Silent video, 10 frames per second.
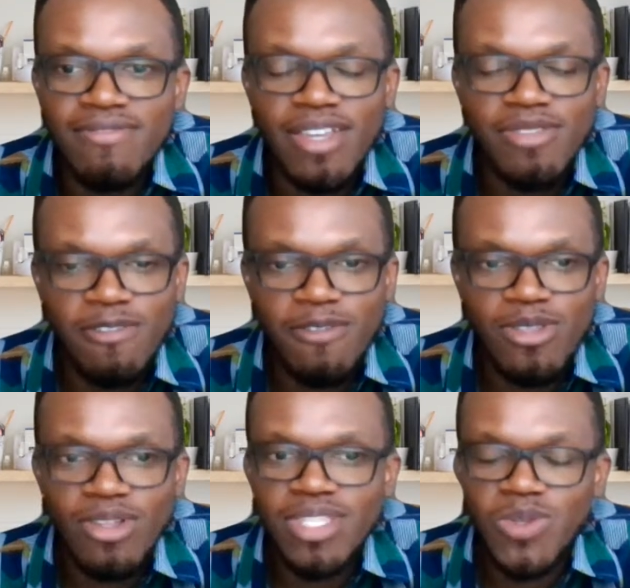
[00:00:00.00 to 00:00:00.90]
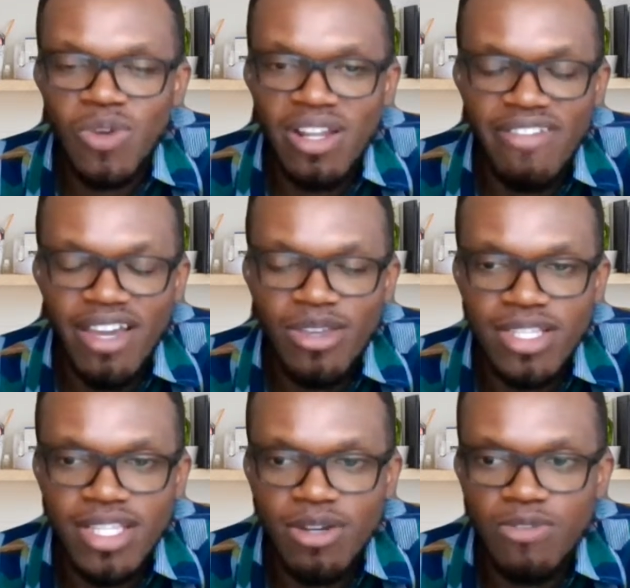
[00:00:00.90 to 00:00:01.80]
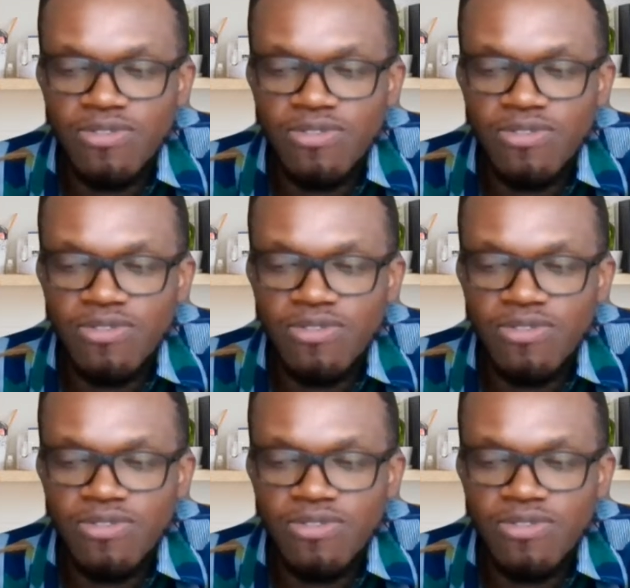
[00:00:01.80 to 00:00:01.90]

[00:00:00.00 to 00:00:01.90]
first of all, don't disqualify yourself.